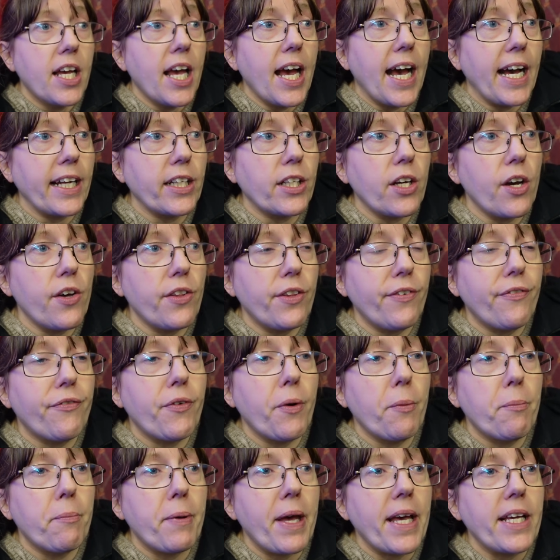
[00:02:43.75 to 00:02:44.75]
I'd got the
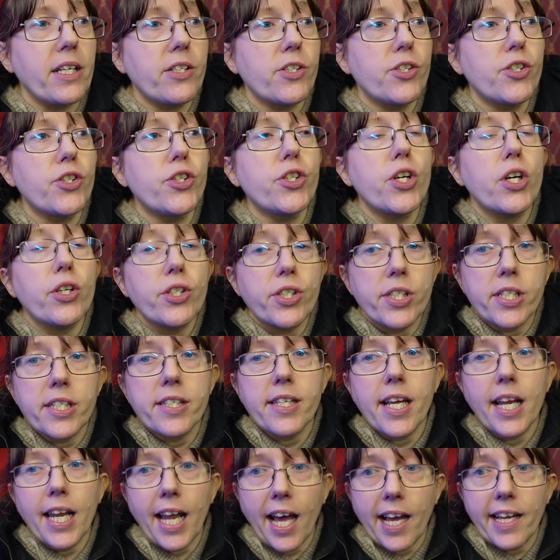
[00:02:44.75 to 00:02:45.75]
front page just as
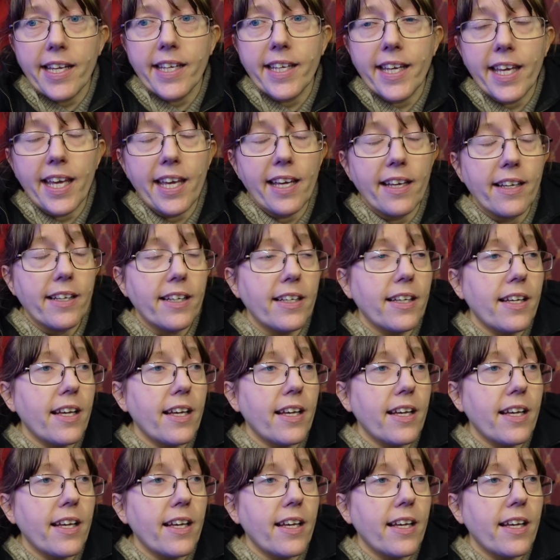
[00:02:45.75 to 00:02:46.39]
I like it.